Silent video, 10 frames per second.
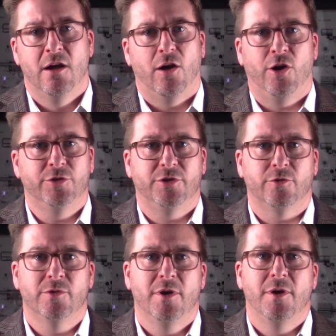
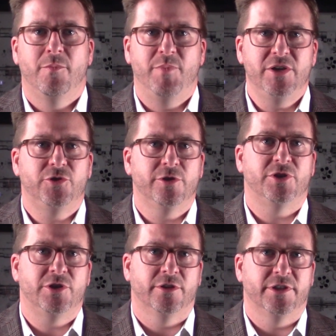Also, be sure to
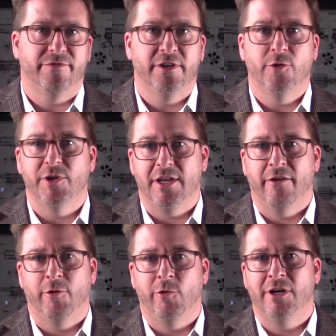share this video with
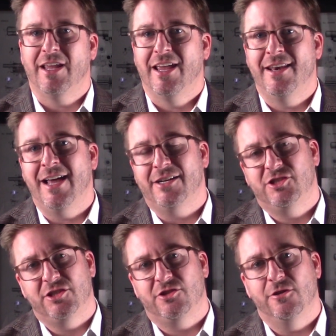everyone and not
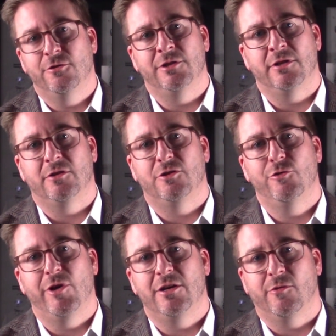just those in the
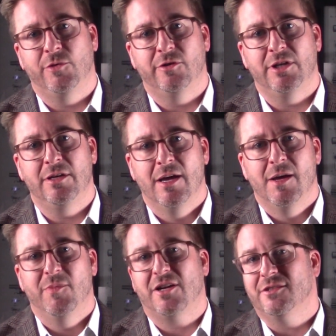2A community,
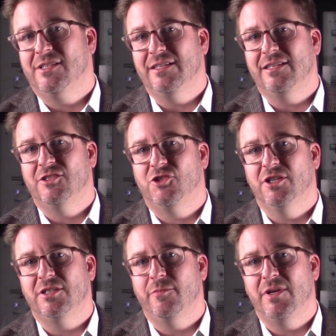because this is
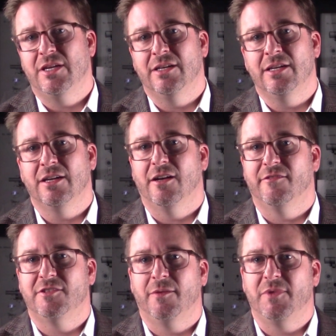just the beginning
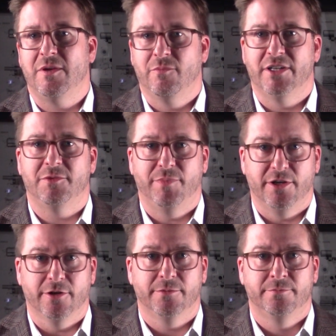of something much
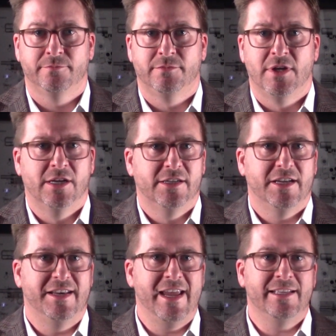bigger.
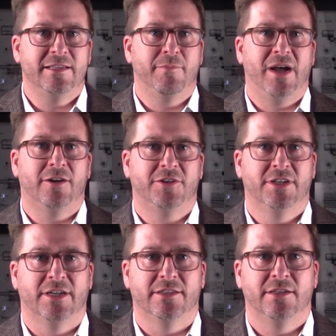Today it's about
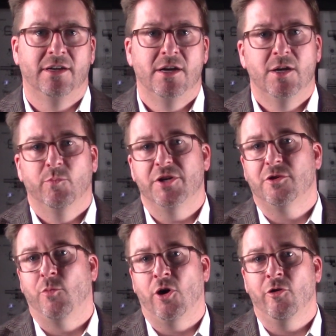guns, but
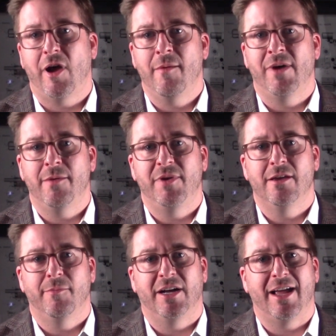tomorrow it might be
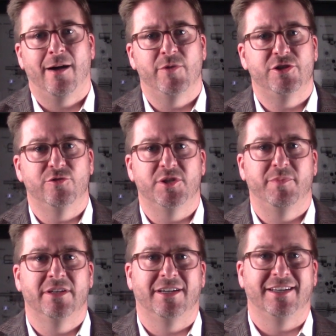about how much you
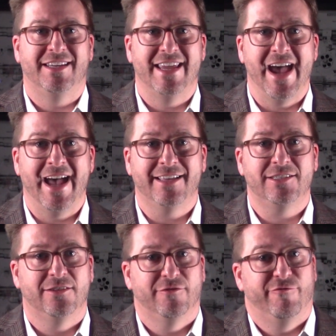spend on
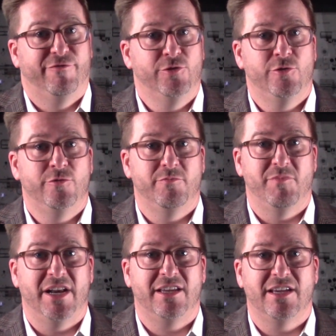gas, food,
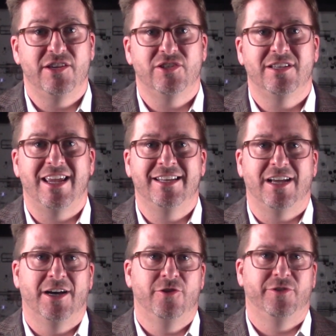medication, and
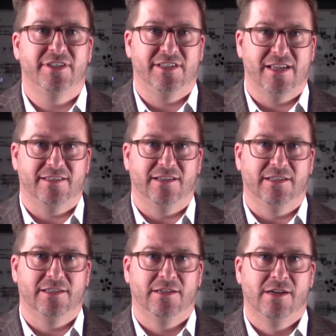other
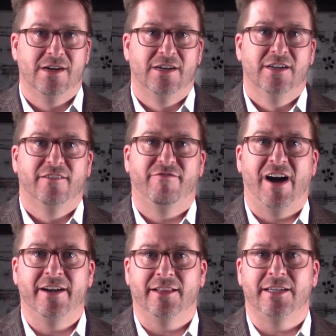necessities.
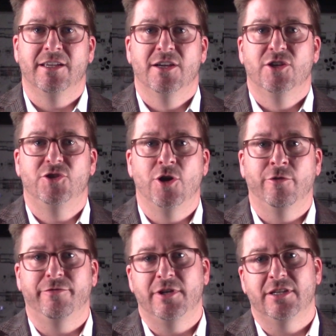Finally,
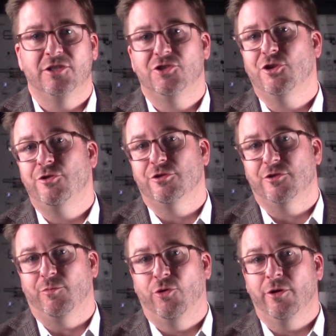don't forget to show your
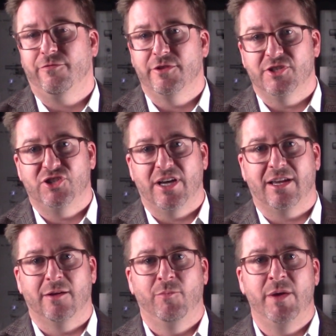support for the
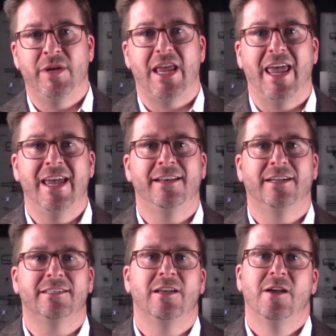Second Amendment and
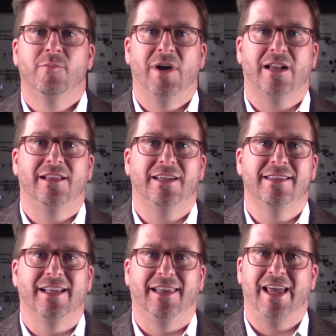us by clicking
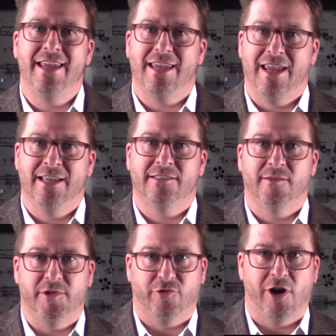the like and
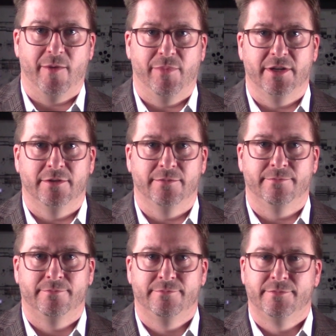subscribe button.
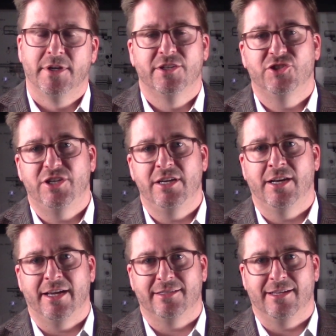See you
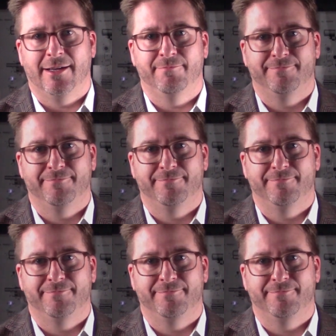next time.